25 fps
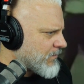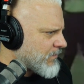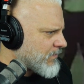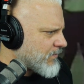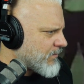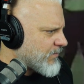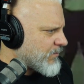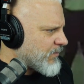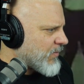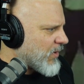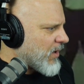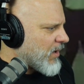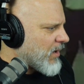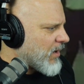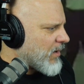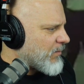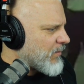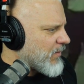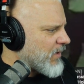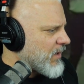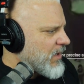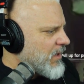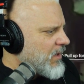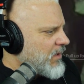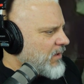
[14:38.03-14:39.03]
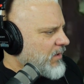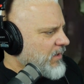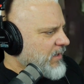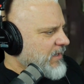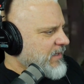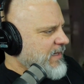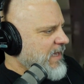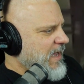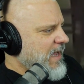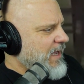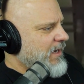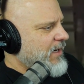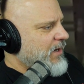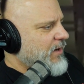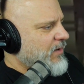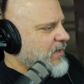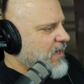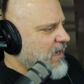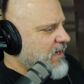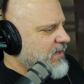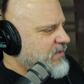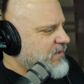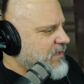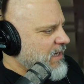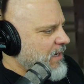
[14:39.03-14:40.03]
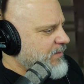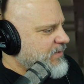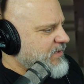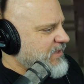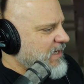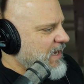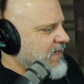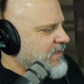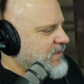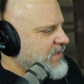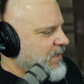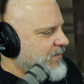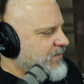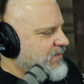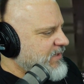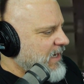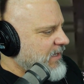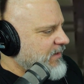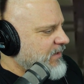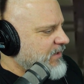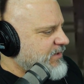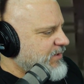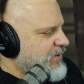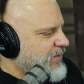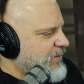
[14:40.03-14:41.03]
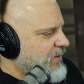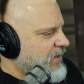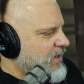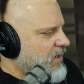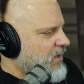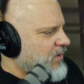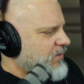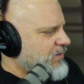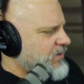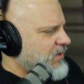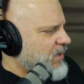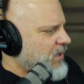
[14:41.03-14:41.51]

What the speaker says: Boom. Look at that. Okay, same side, same side. Let's see where he goes.